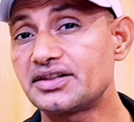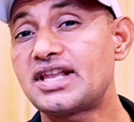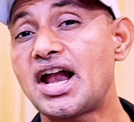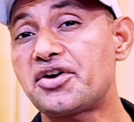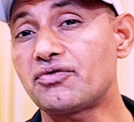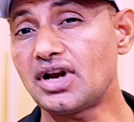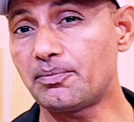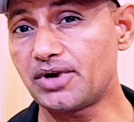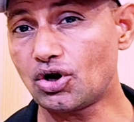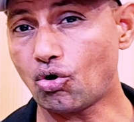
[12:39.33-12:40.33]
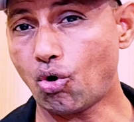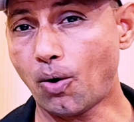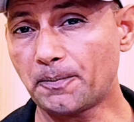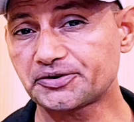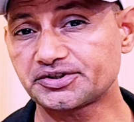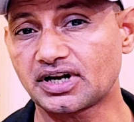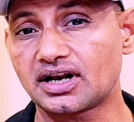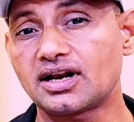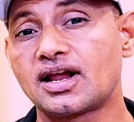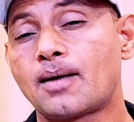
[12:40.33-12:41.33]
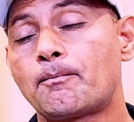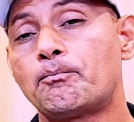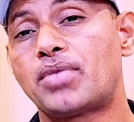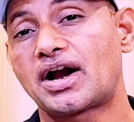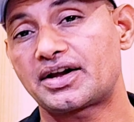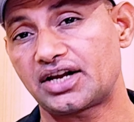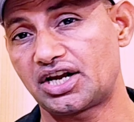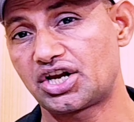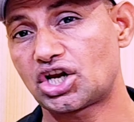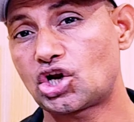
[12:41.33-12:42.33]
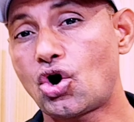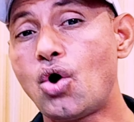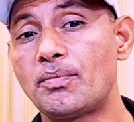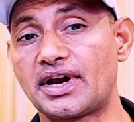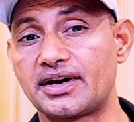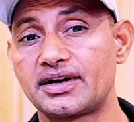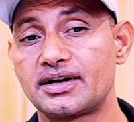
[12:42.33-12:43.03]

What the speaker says: That will be optional but in common.